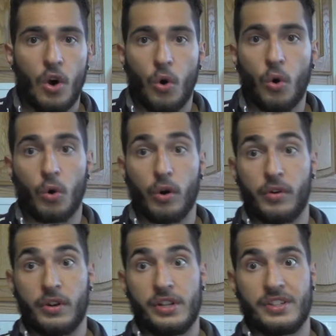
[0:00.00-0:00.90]

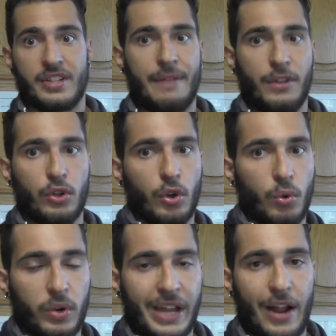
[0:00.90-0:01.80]
Or is the time that you go to
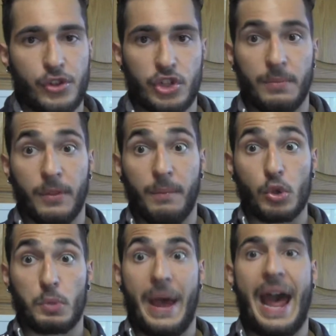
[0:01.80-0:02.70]
work out at the gym the
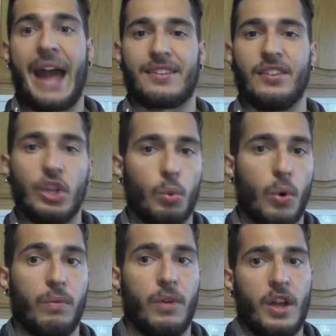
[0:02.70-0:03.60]
most packed, and then
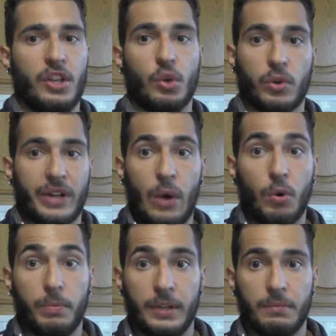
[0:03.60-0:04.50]
your workout
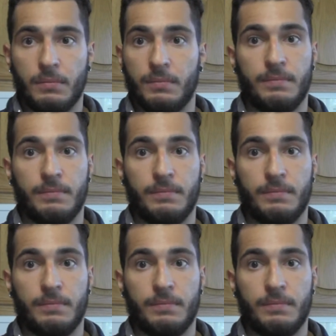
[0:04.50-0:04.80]
will be,